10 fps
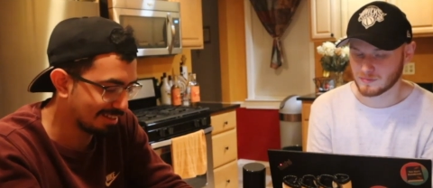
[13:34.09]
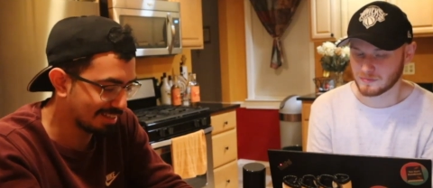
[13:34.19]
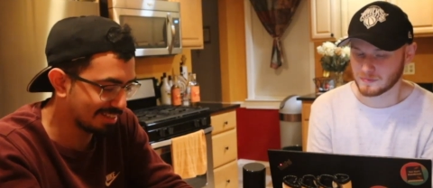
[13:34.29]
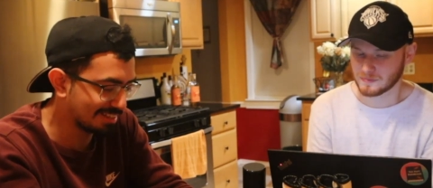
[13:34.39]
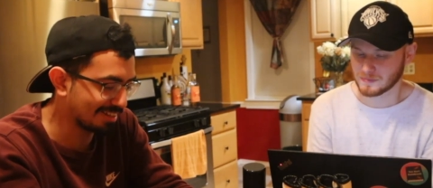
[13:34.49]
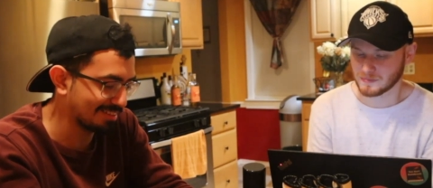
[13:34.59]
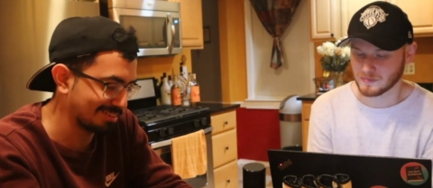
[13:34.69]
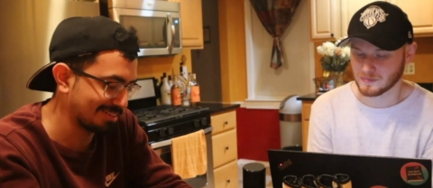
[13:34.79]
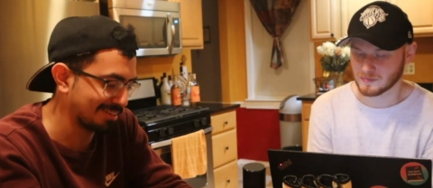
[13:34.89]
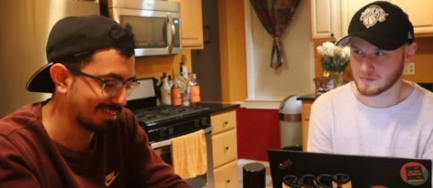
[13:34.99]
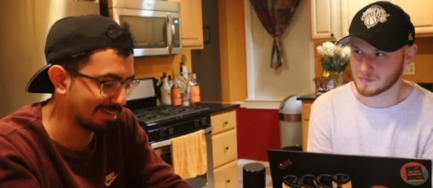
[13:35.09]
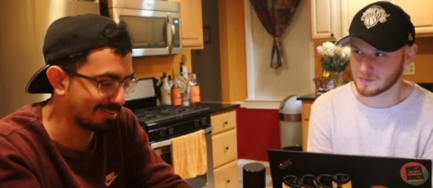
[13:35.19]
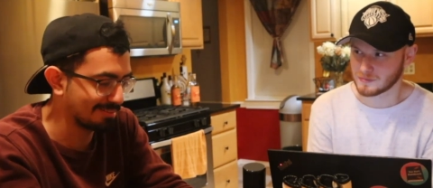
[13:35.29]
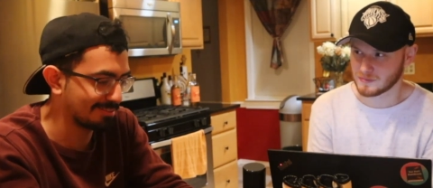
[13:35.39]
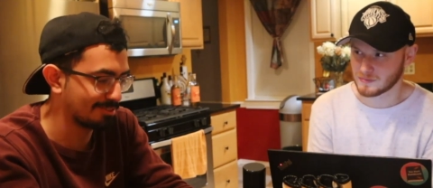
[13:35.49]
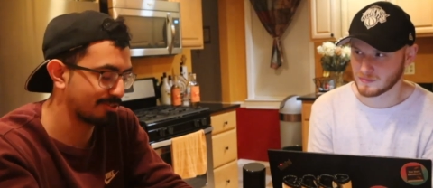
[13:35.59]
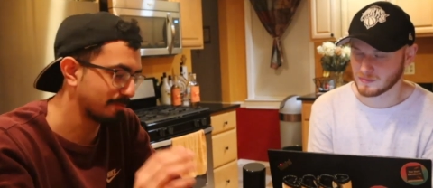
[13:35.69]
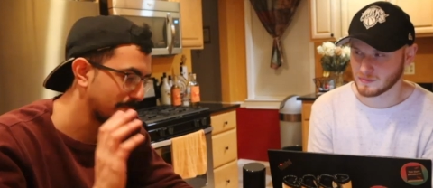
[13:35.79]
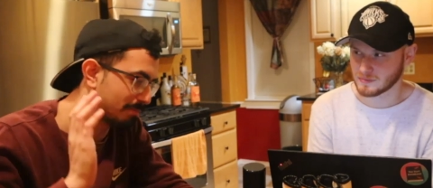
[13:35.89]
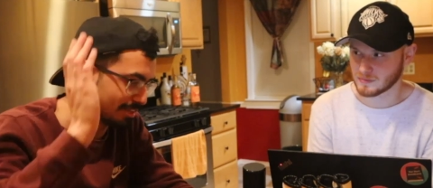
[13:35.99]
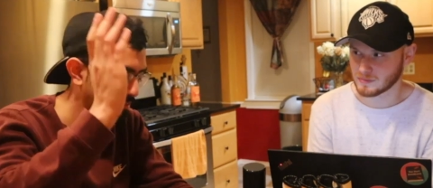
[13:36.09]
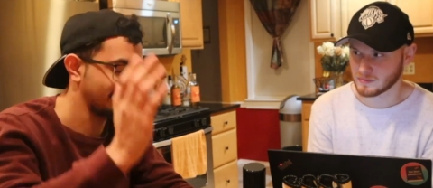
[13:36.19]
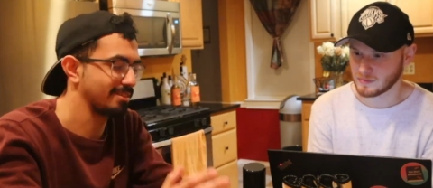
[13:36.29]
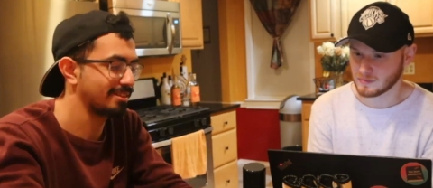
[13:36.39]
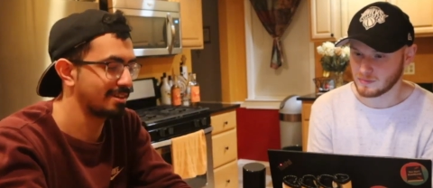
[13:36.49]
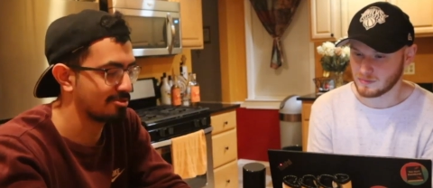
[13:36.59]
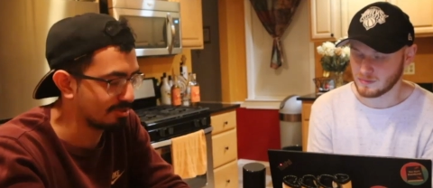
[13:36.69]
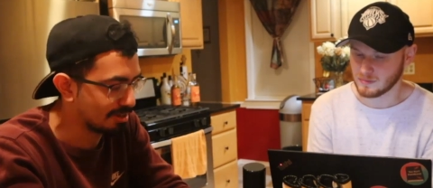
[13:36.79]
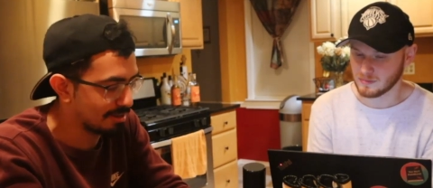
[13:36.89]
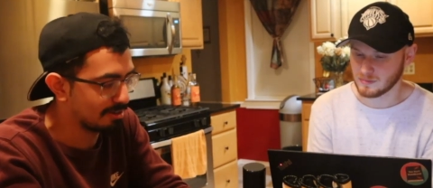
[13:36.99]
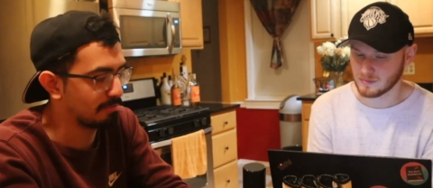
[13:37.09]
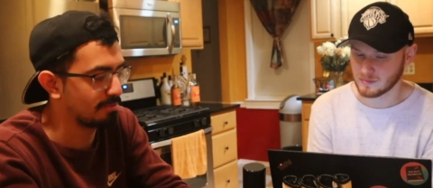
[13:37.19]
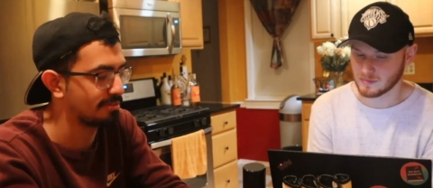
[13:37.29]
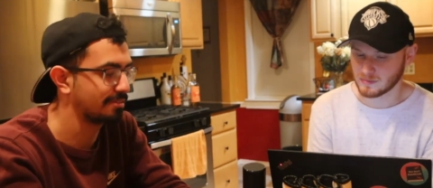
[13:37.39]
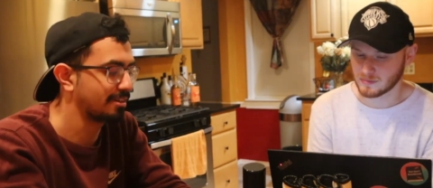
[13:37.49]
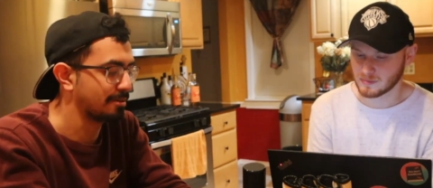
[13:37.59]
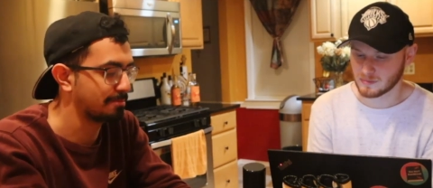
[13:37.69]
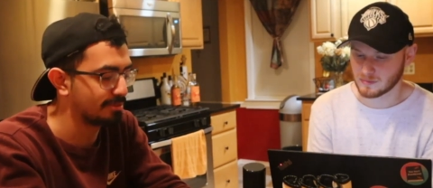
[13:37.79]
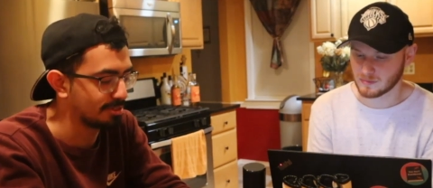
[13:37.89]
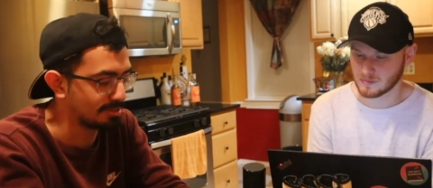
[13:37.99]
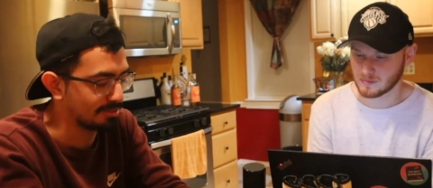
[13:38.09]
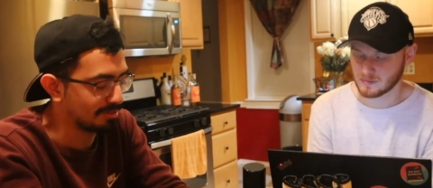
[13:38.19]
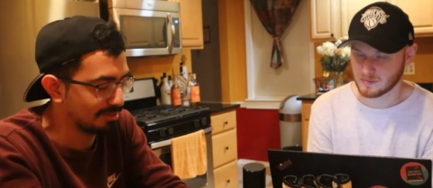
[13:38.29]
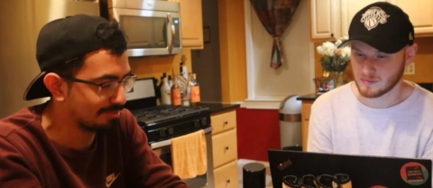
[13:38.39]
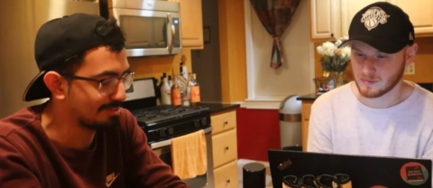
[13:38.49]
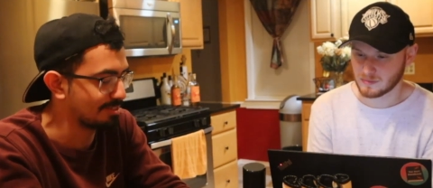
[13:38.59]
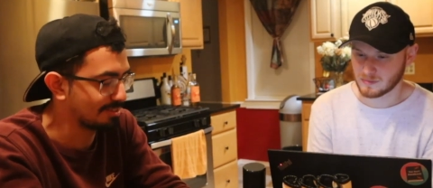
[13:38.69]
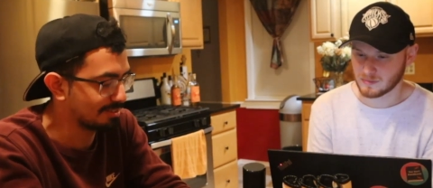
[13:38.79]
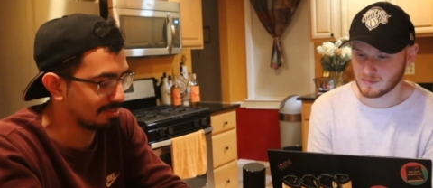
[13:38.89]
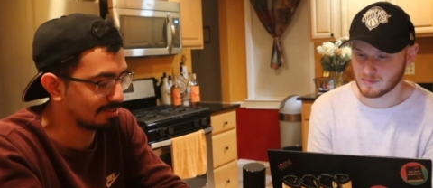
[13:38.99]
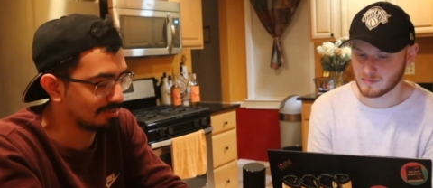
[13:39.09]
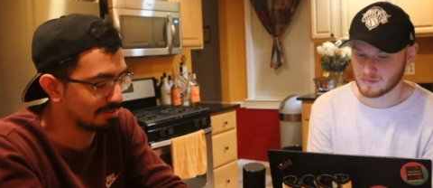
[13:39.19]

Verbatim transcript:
Speaker 1: He got that knockout and then just immediately got shot up when competition he's facing.